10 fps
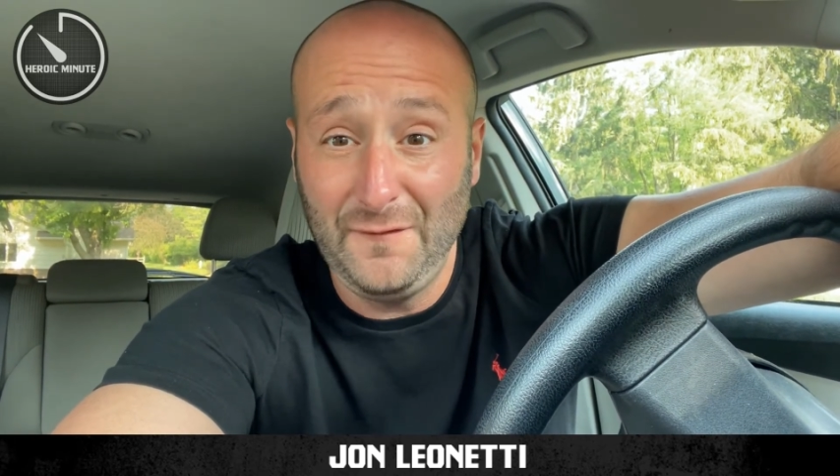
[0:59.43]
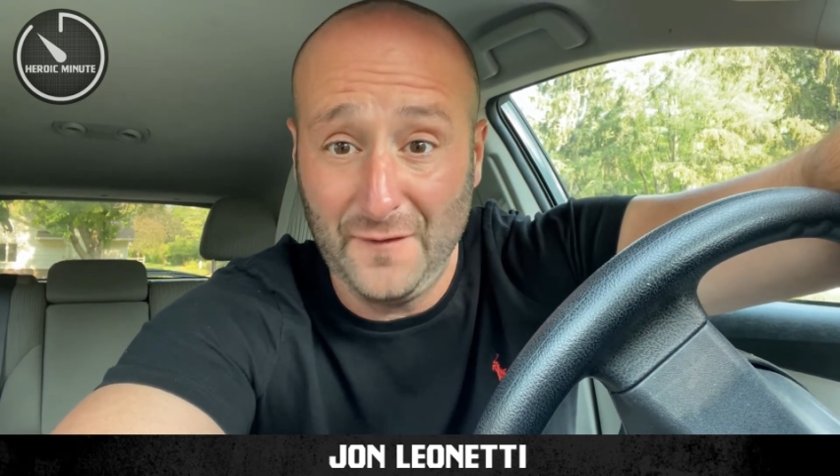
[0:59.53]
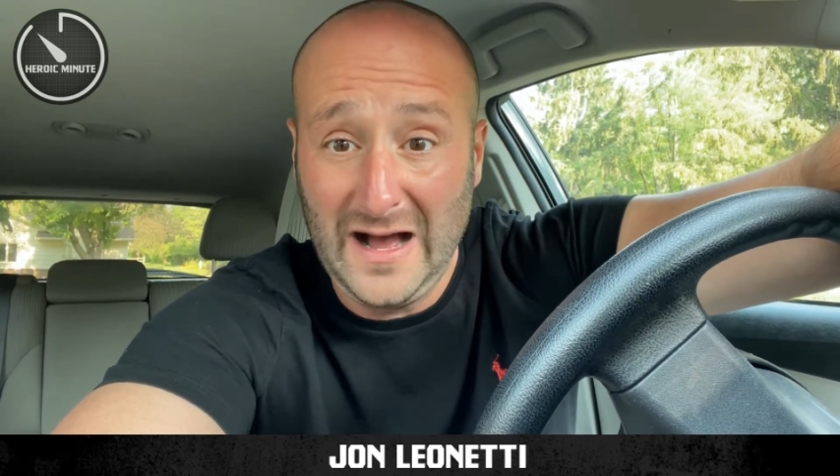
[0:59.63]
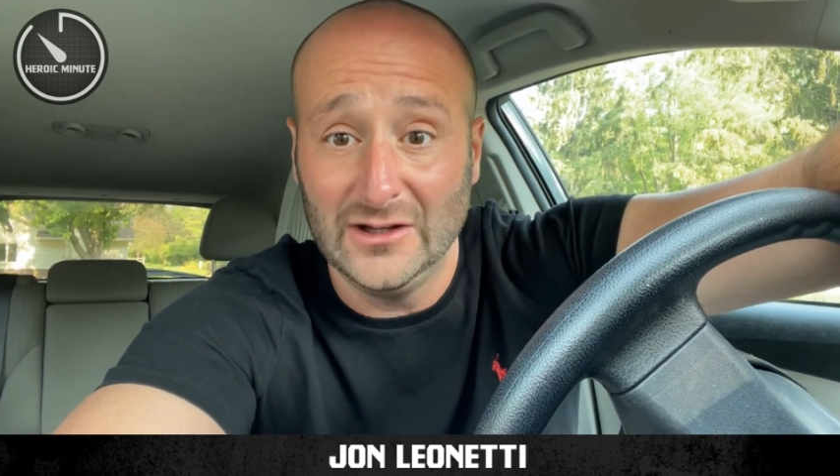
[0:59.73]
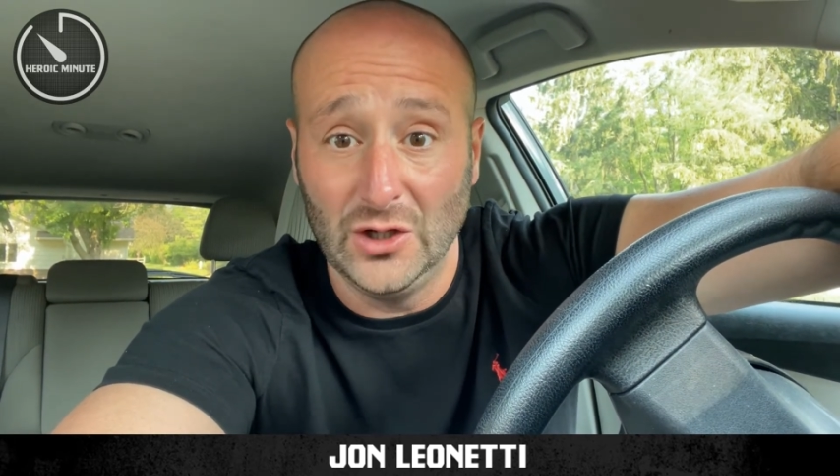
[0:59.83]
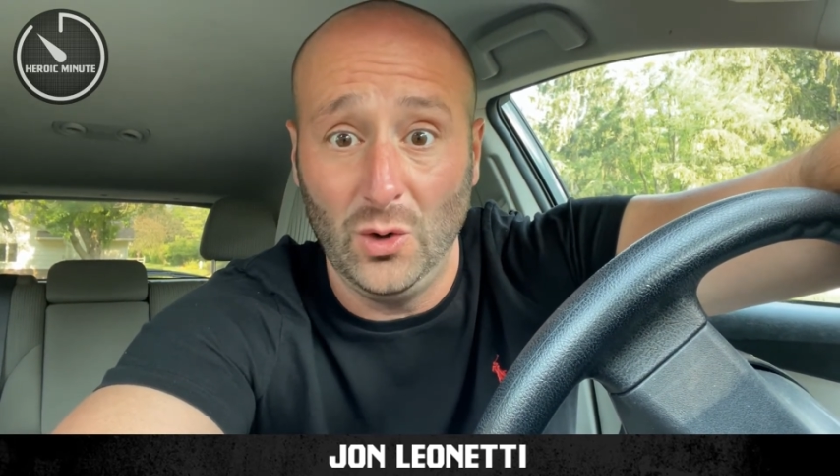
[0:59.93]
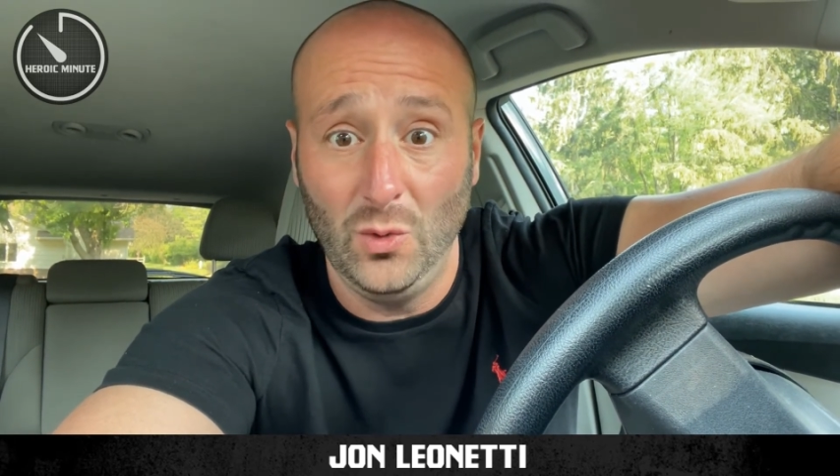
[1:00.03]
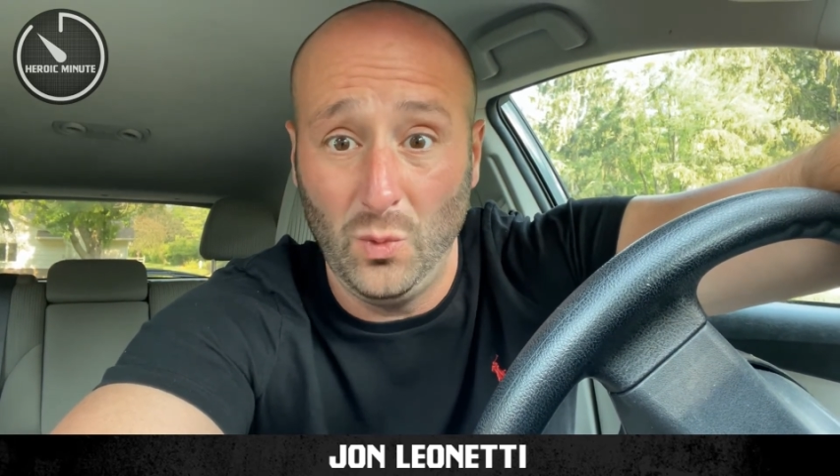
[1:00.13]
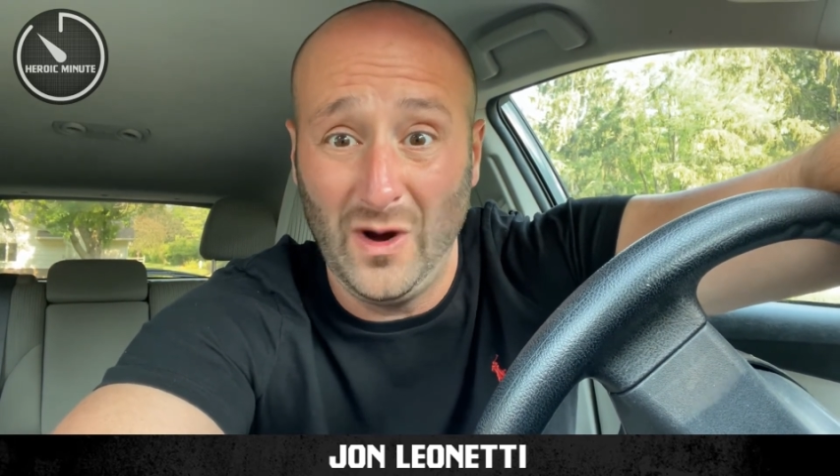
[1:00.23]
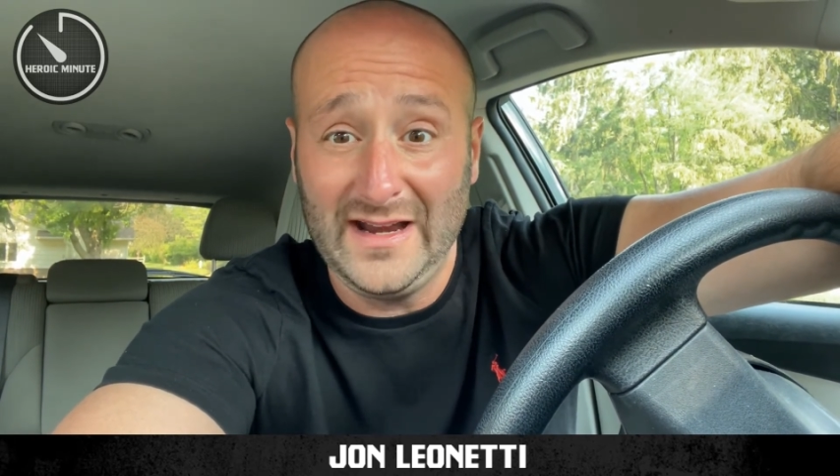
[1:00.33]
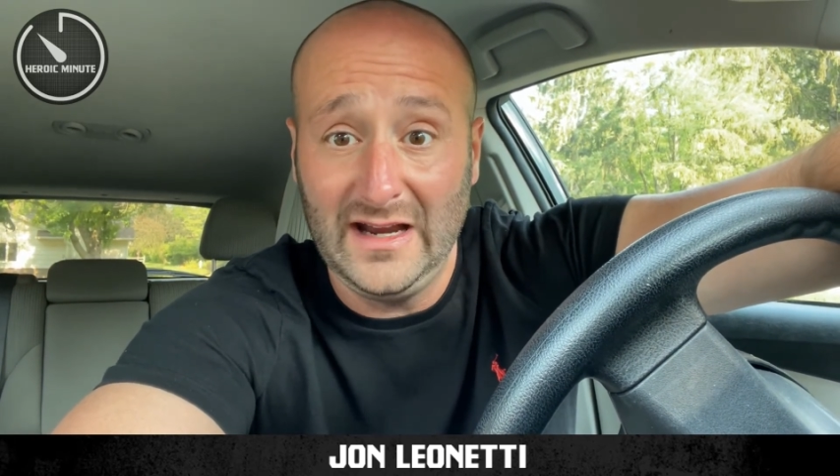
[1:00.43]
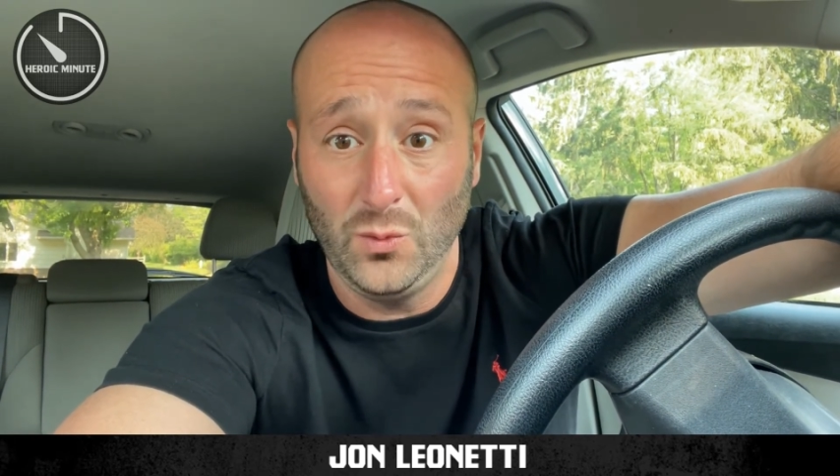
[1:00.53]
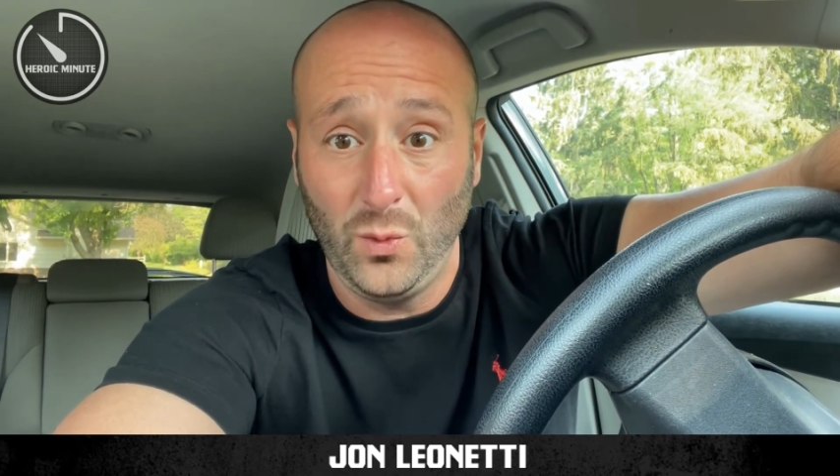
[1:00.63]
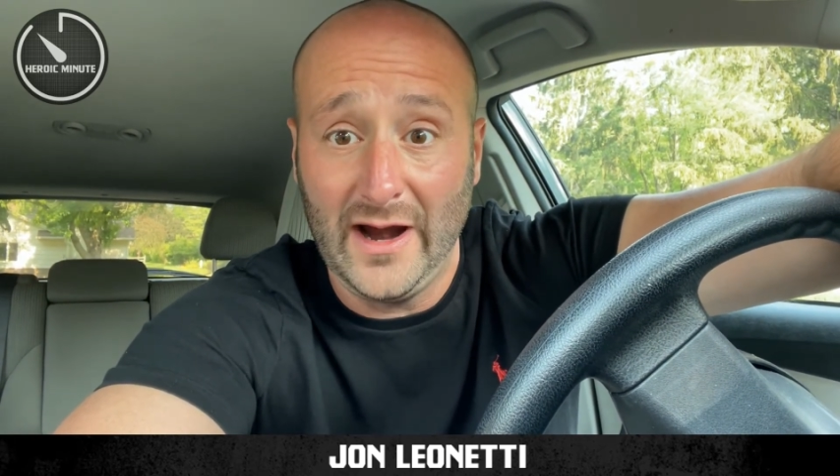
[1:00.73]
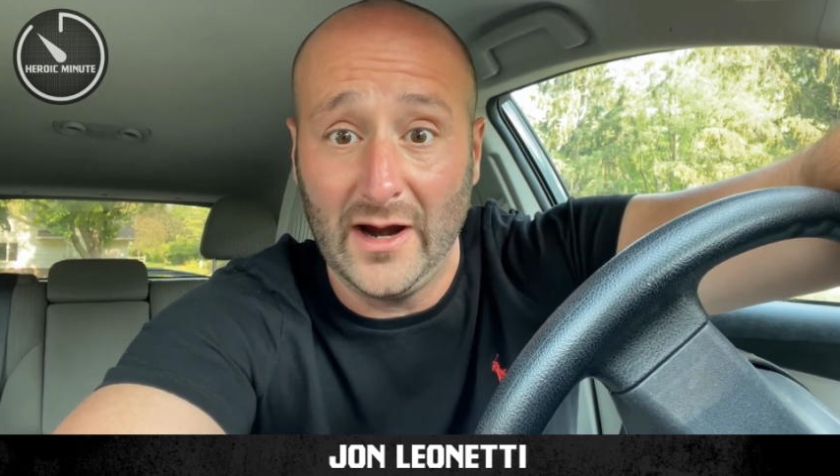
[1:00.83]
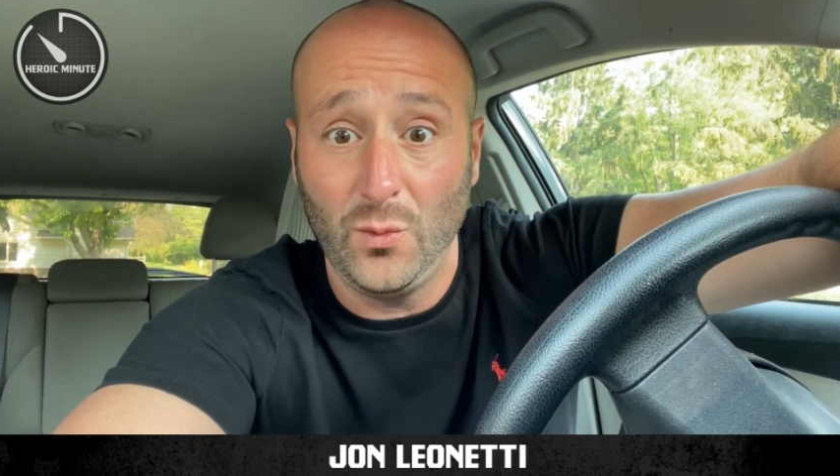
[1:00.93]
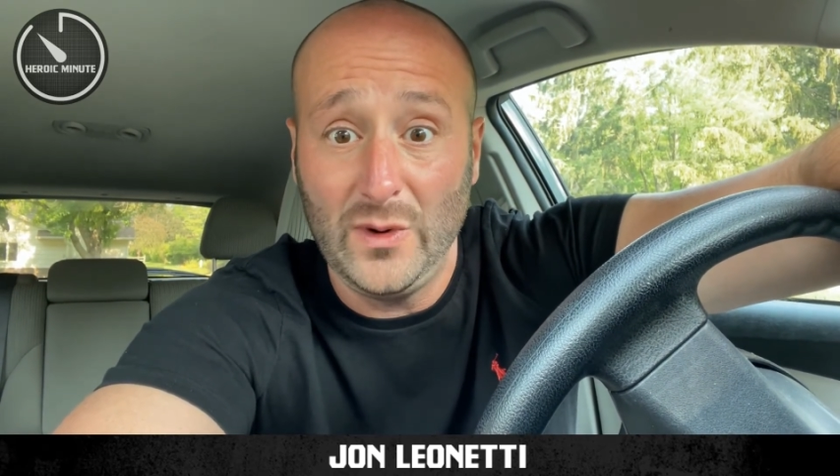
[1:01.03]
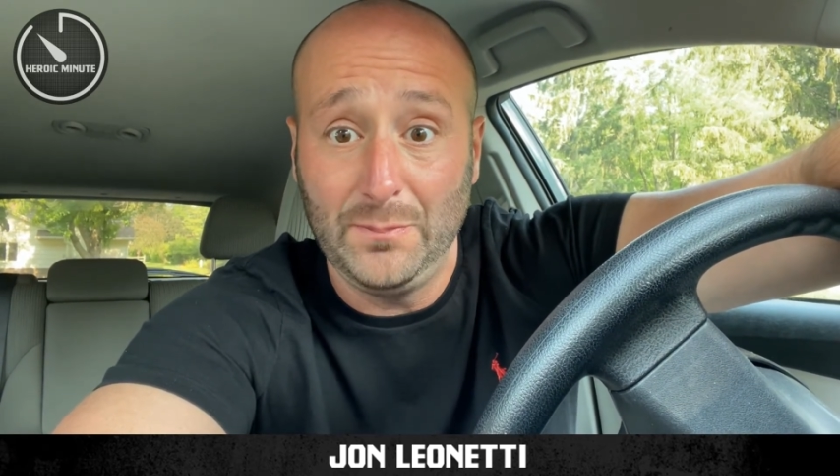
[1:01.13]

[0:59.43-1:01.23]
follow what and where we